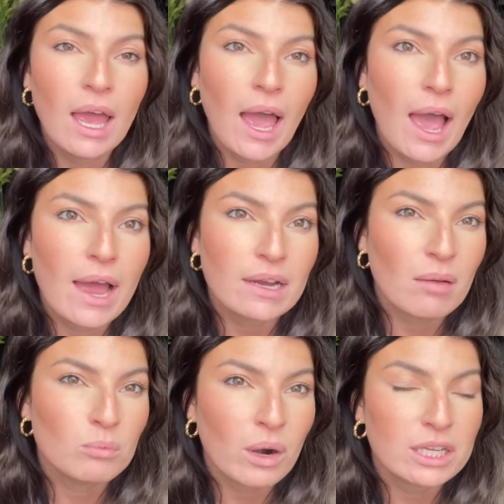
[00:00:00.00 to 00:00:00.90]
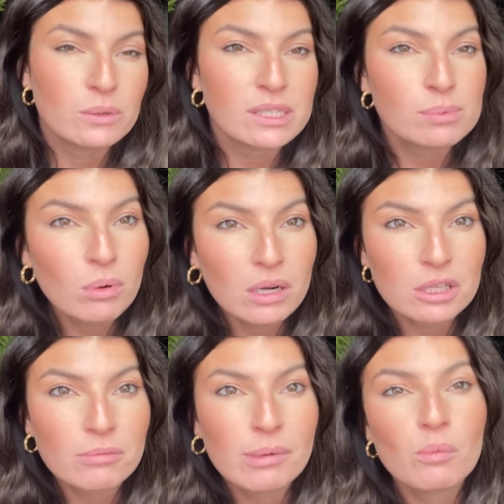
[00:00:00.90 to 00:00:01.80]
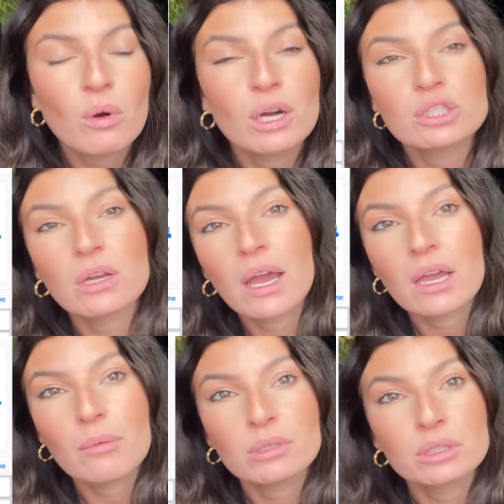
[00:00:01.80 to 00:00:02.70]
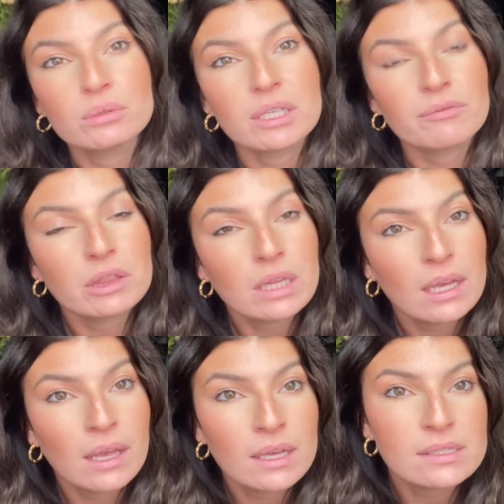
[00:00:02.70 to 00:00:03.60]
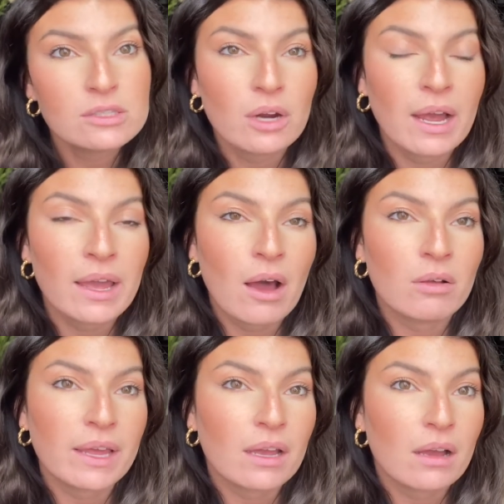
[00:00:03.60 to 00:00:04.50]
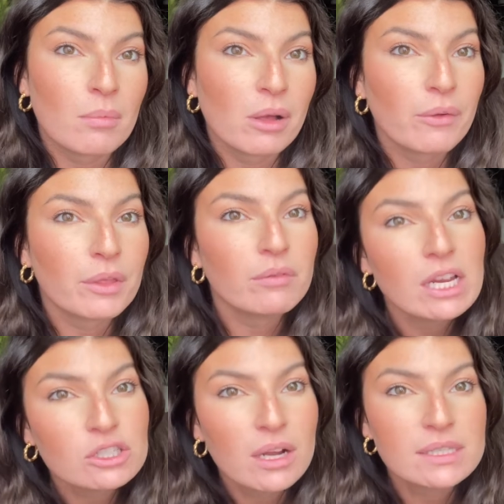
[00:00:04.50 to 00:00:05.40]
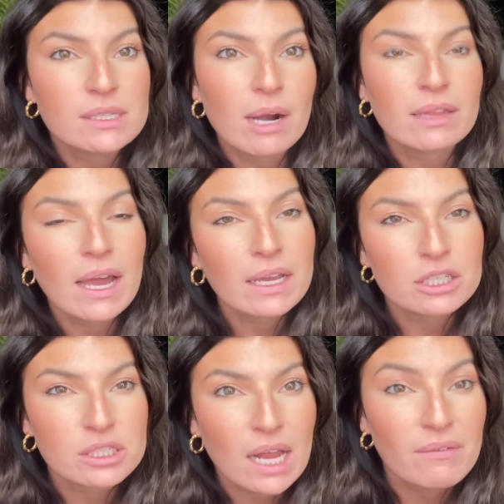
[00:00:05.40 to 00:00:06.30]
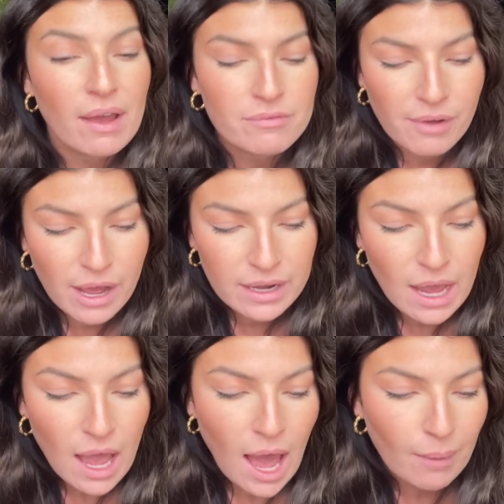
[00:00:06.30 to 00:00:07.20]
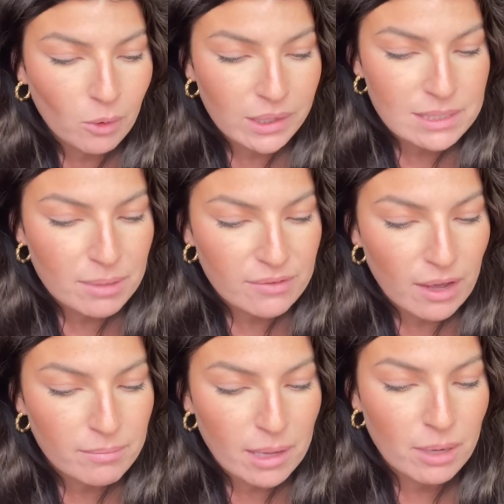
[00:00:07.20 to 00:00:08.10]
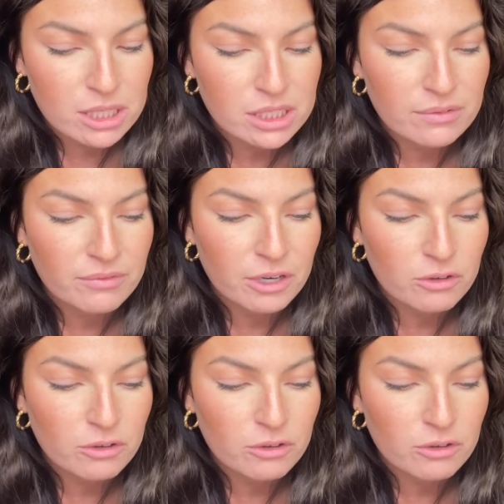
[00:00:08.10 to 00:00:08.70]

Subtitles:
and I'm wanting to explore a little bit more and try a couple of new different things, try out like a couple of healthy restaurants, see what I like, and just kind of have fun, I'm going to beef up my budget for